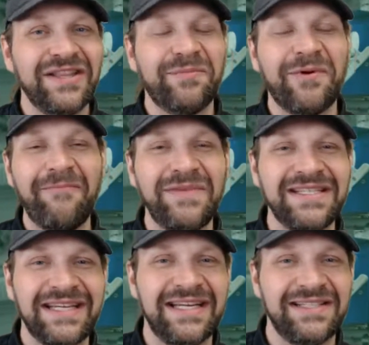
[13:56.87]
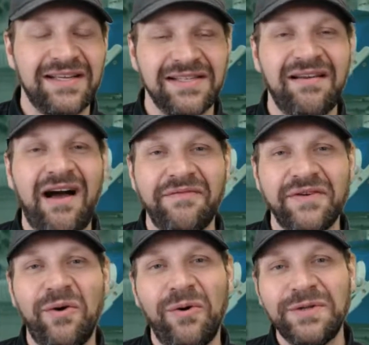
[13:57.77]
The problem is that it doesn't
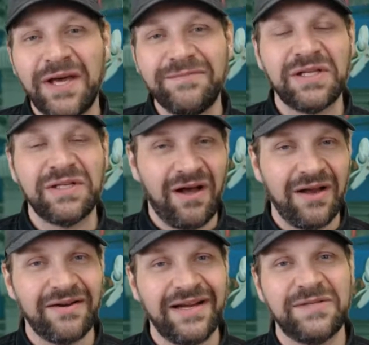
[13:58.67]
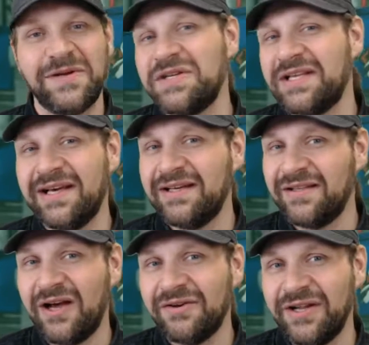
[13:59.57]
often hold up to laundering, especially the kind
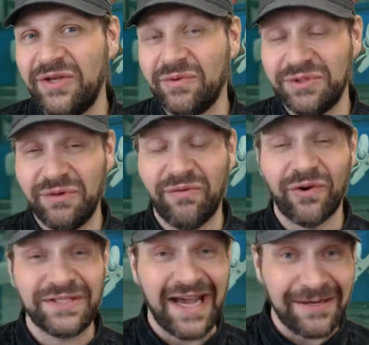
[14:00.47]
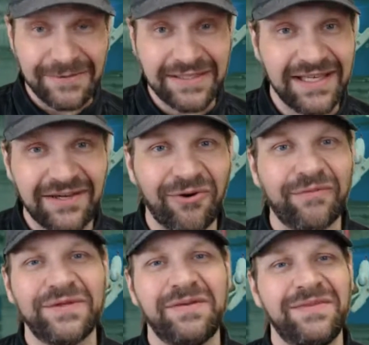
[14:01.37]
of laundering you will do for toweling
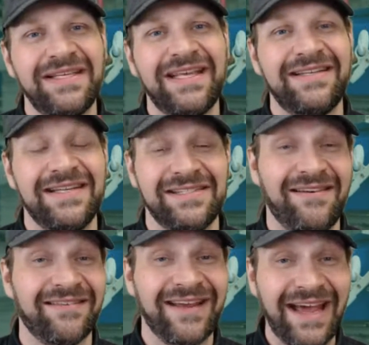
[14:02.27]
or for something that is laundered